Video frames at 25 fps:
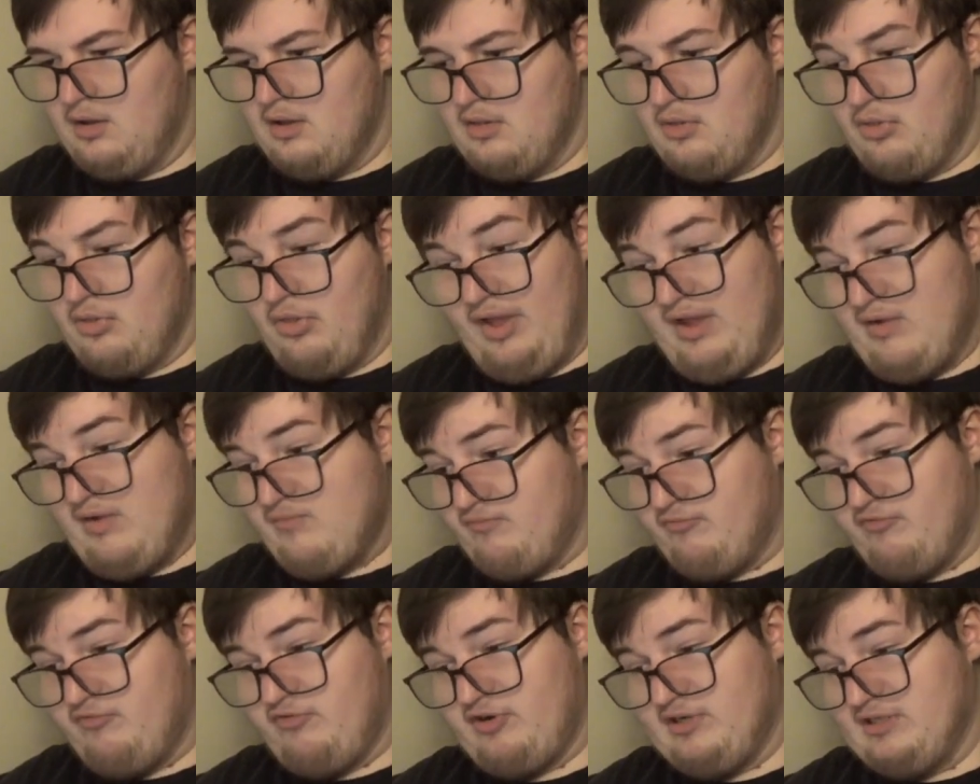They're
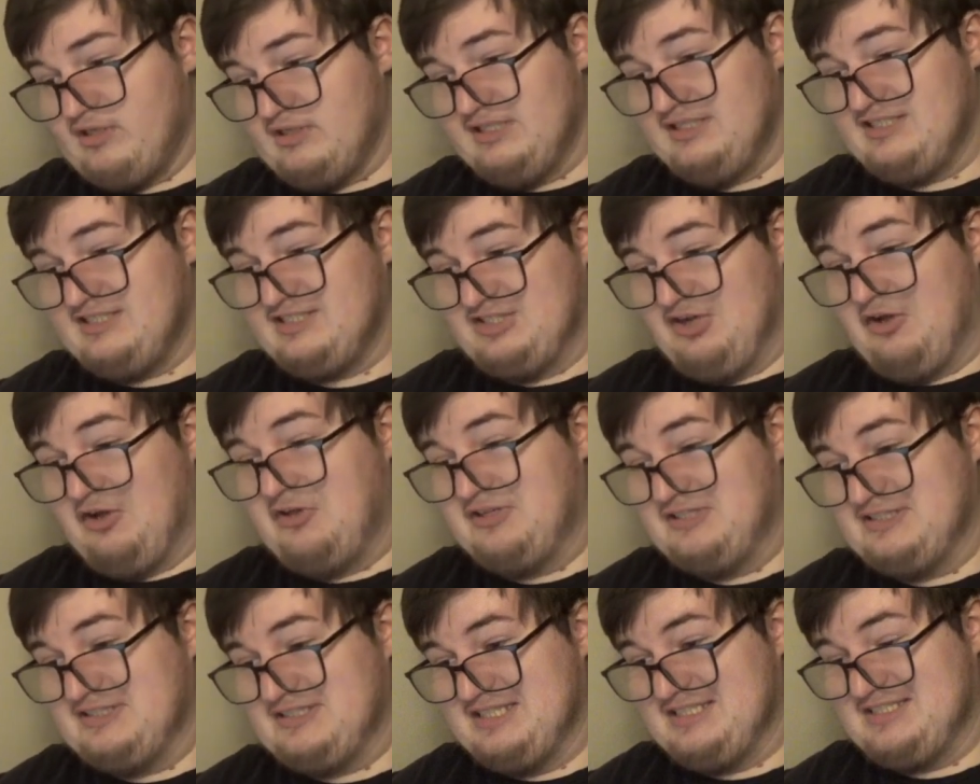really
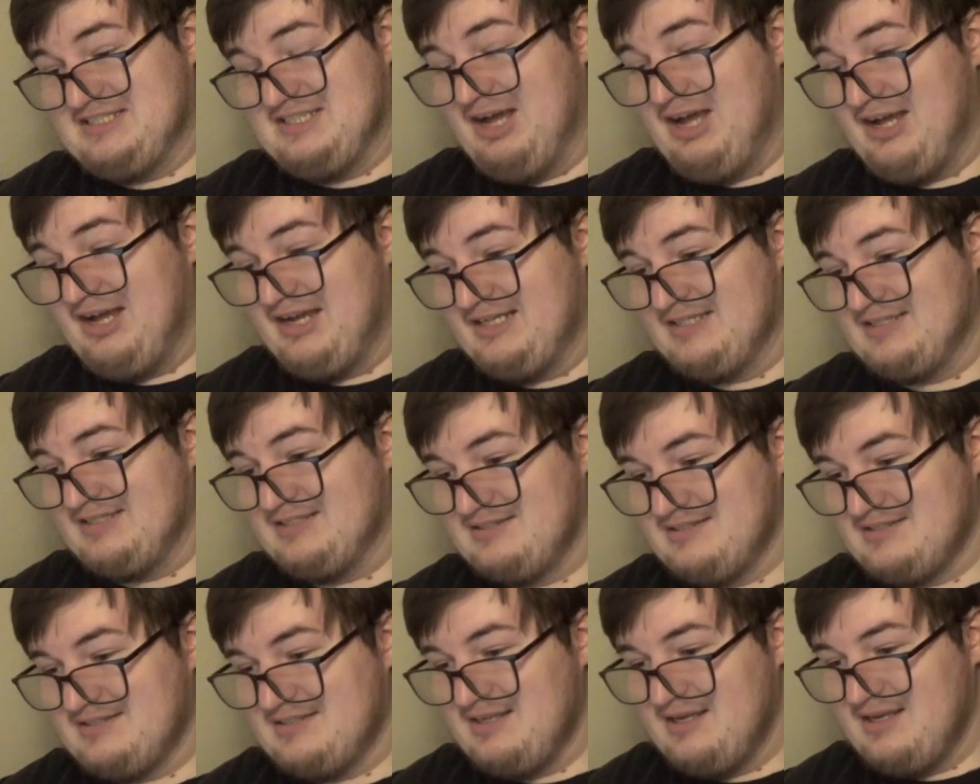solid
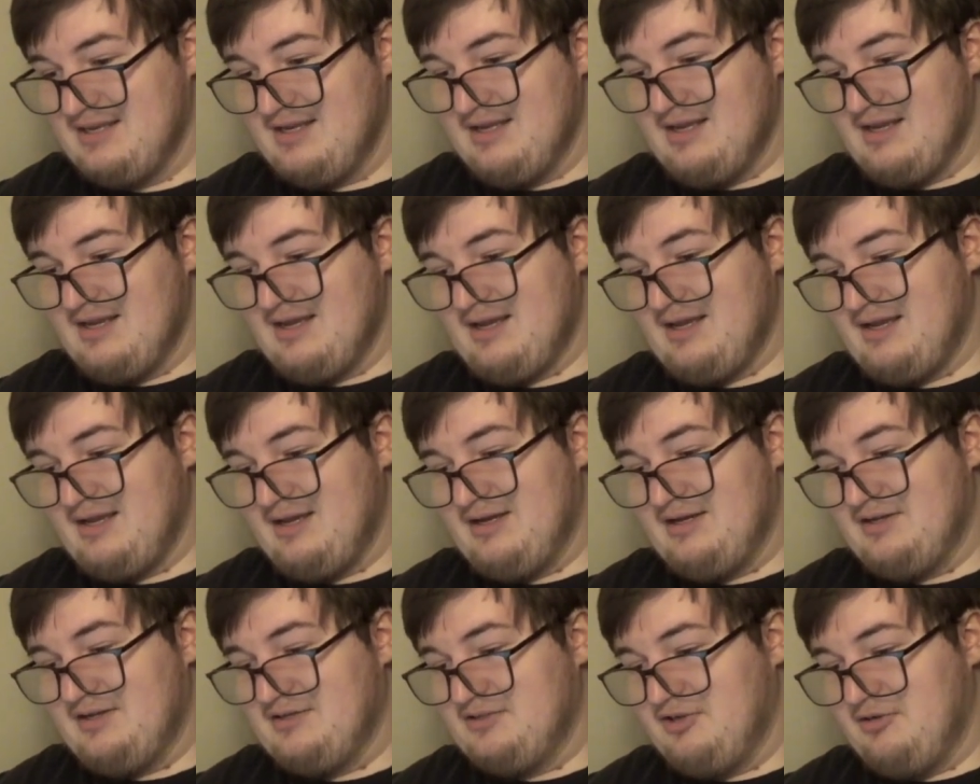designs.
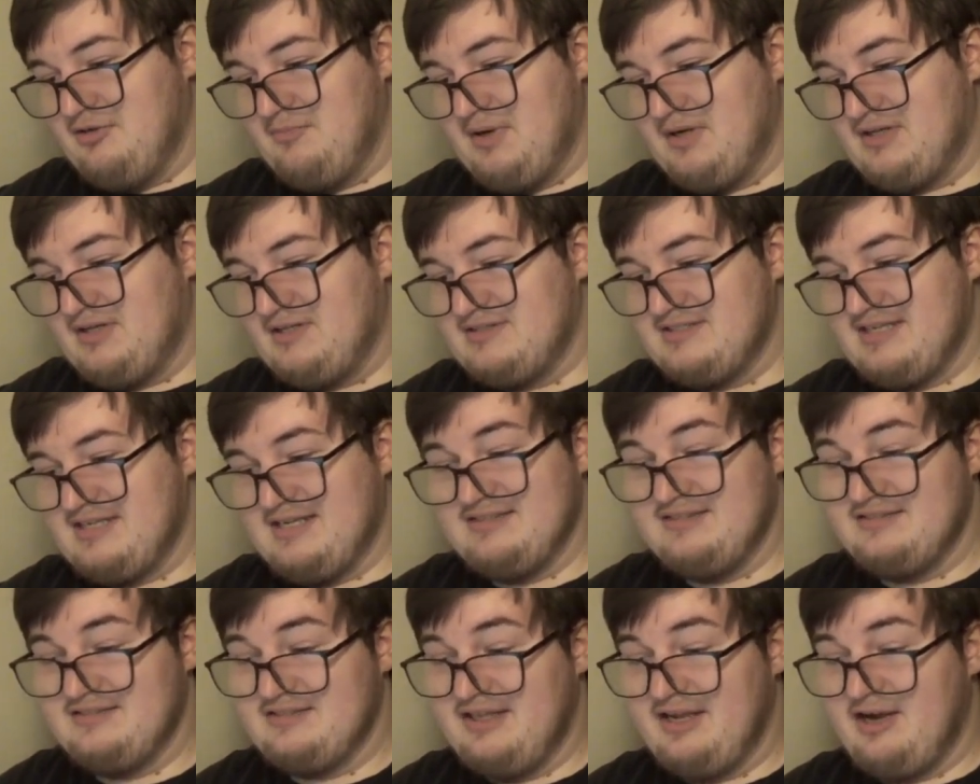No pun
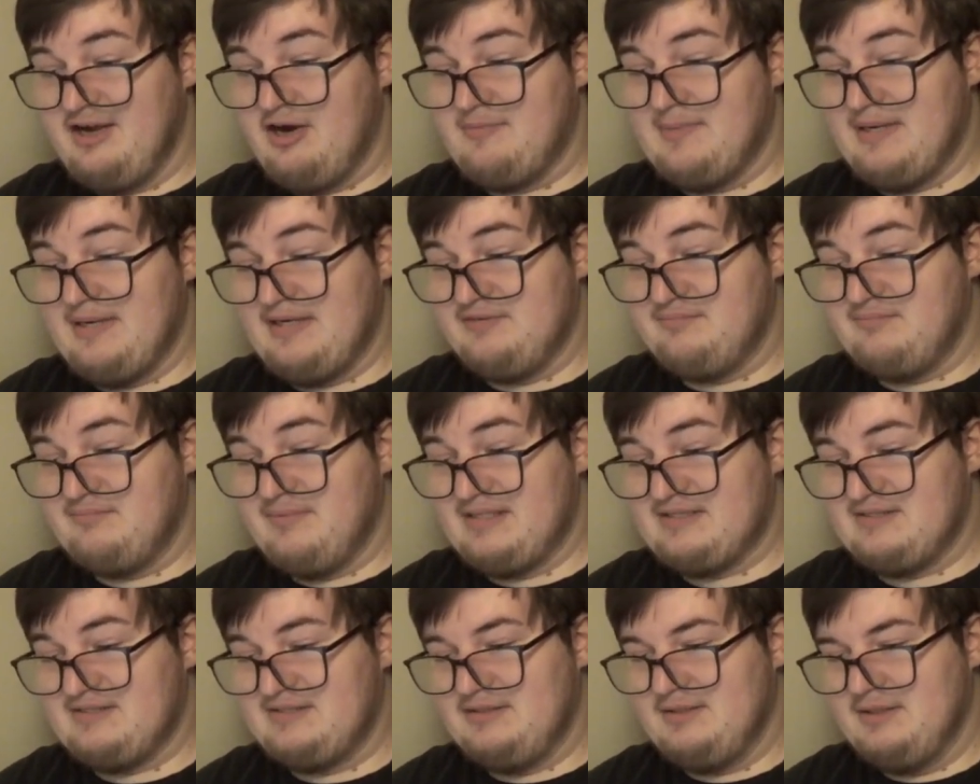intended, they are made of
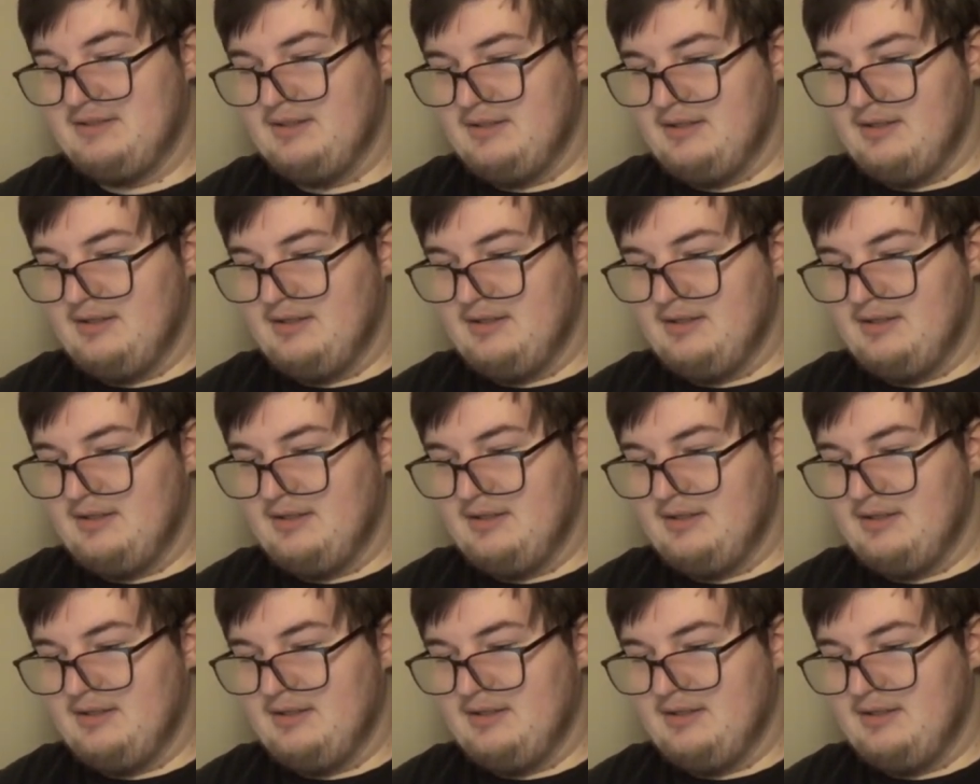metal.